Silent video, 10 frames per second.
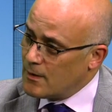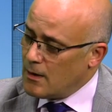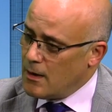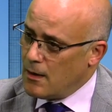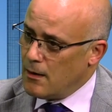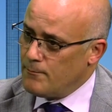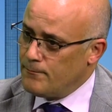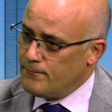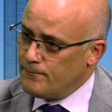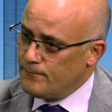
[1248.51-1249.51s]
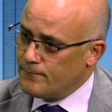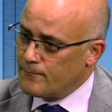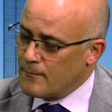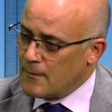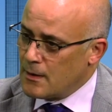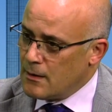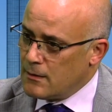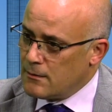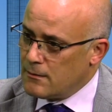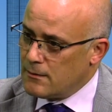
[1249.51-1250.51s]
Um,
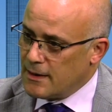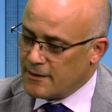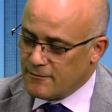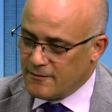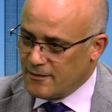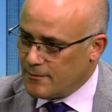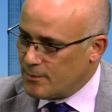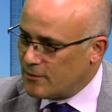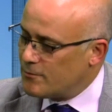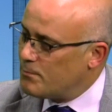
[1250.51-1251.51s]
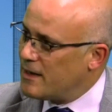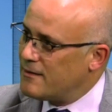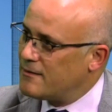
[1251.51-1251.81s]
they can see the person painting.